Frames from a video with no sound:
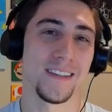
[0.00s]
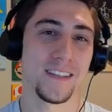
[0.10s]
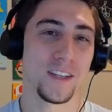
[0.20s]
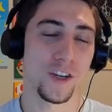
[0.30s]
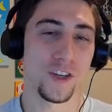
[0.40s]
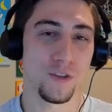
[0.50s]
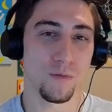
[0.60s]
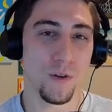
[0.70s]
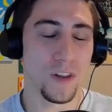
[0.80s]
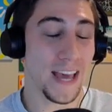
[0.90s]

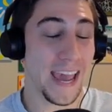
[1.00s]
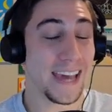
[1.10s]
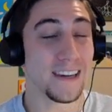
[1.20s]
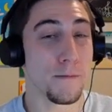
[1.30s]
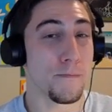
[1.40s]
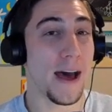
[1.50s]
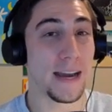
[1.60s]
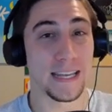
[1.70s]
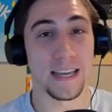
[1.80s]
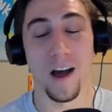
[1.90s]
control and a
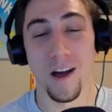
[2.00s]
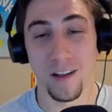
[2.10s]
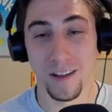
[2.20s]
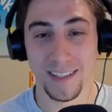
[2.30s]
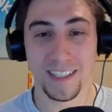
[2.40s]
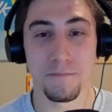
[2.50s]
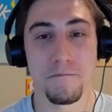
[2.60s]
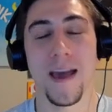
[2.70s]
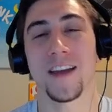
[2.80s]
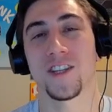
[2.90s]
body all
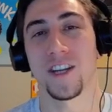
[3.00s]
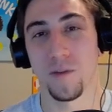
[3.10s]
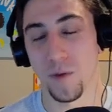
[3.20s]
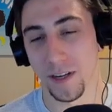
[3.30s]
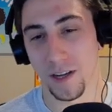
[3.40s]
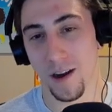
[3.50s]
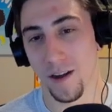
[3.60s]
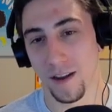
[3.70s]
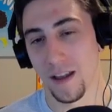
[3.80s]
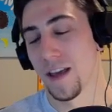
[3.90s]
smashed into one
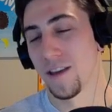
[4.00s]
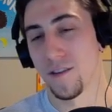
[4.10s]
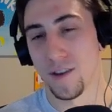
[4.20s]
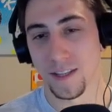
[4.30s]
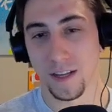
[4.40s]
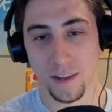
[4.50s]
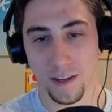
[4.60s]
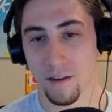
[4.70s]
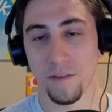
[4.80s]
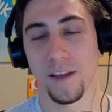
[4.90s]
card. You get to
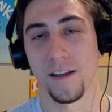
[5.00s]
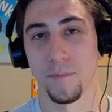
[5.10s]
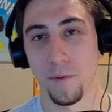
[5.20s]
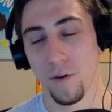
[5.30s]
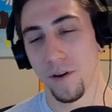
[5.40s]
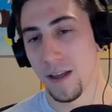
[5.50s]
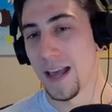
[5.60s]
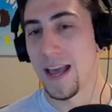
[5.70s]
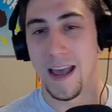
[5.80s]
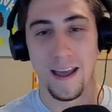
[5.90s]
clear everything on the board,
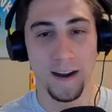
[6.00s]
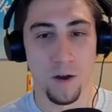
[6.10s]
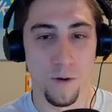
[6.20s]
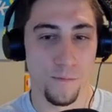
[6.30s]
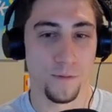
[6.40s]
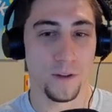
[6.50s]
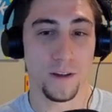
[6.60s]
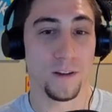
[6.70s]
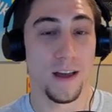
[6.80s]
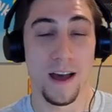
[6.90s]
and hopefully
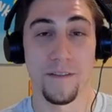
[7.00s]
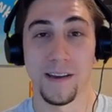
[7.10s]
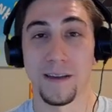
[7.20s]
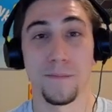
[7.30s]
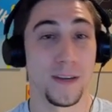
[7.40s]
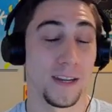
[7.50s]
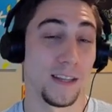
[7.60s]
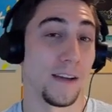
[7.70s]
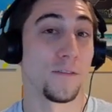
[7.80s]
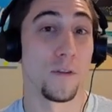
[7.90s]
you'll have a minion
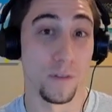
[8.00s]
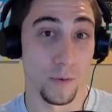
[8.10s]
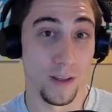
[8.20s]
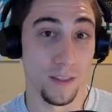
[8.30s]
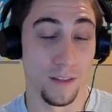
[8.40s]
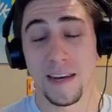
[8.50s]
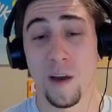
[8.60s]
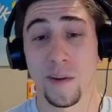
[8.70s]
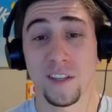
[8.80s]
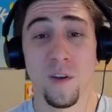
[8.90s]
left over with.
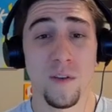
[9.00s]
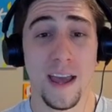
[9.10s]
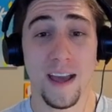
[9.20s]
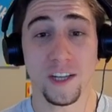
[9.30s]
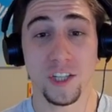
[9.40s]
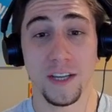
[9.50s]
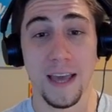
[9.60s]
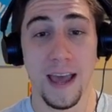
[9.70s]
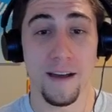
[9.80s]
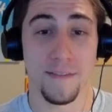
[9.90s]
Now, we don't actually
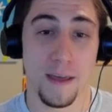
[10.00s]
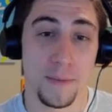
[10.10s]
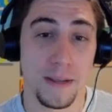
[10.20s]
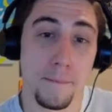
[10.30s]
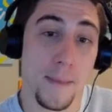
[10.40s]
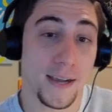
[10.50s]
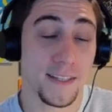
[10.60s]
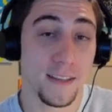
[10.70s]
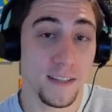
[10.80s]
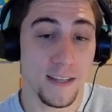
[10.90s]
have that many mechs
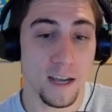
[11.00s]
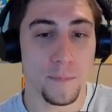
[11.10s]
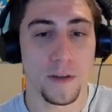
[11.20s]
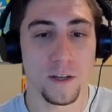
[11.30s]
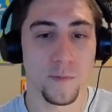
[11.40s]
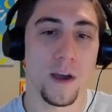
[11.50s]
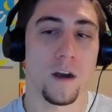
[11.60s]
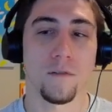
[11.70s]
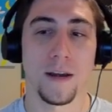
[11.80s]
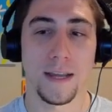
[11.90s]
in this deck because we
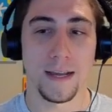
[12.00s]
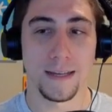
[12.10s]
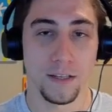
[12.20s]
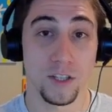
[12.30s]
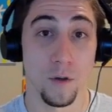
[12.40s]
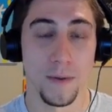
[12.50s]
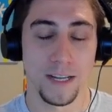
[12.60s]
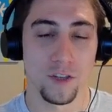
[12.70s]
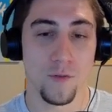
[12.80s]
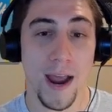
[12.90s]
are running so
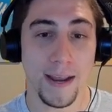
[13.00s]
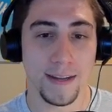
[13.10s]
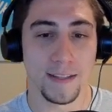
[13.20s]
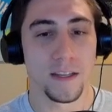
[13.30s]
many dragons,